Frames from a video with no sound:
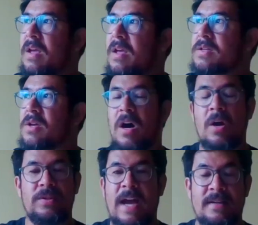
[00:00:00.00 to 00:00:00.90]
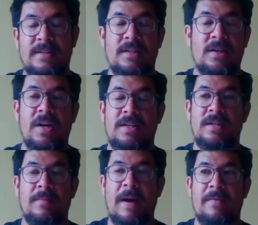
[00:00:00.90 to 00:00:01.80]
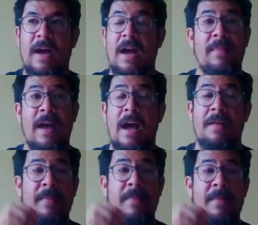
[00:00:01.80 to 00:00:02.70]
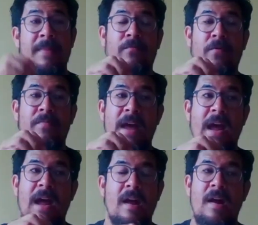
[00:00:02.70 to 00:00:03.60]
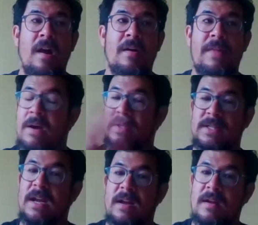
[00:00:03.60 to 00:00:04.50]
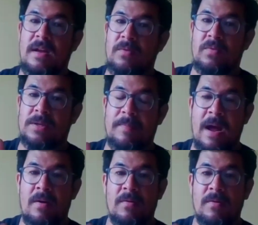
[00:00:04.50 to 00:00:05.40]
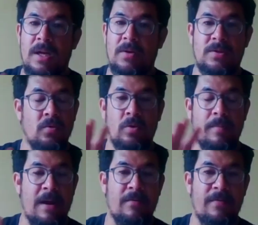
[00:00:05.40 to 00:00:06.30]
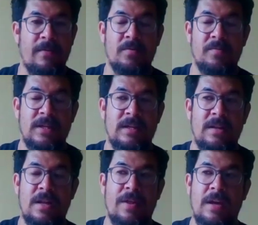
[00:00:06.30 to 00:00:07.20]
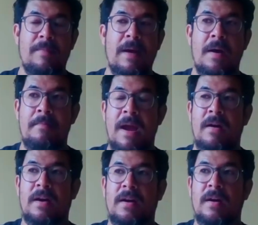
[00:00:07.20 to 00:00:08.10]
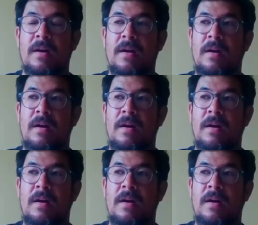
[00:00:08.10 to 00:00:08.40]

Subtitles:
so I was as excited about that, and from there, that was it. It was all about films. And then the thing about America,